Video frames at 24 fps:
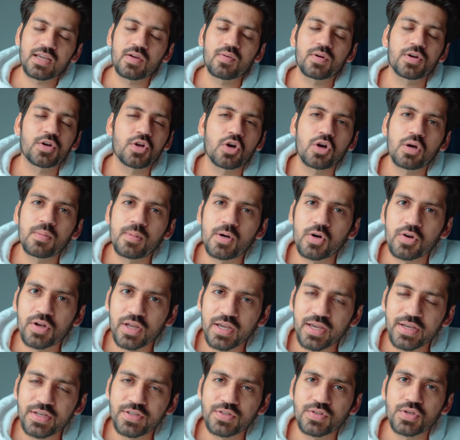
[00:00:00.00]
want to talk
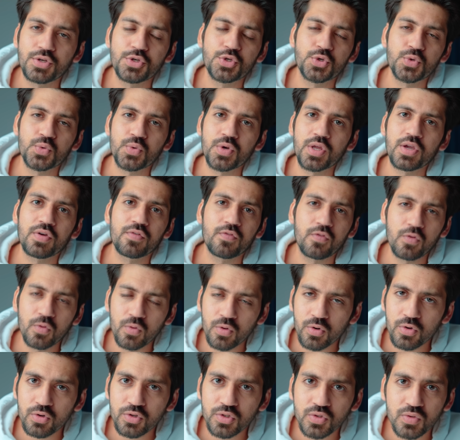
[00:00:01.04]
about is shooting
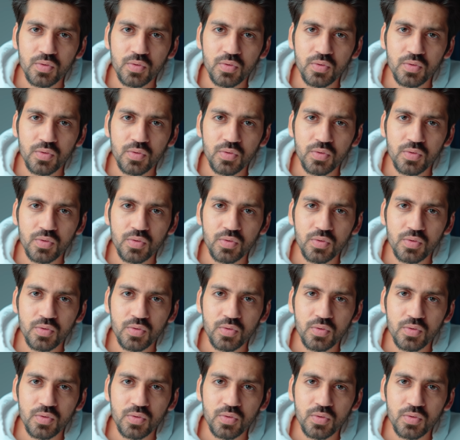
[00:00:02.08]
photos.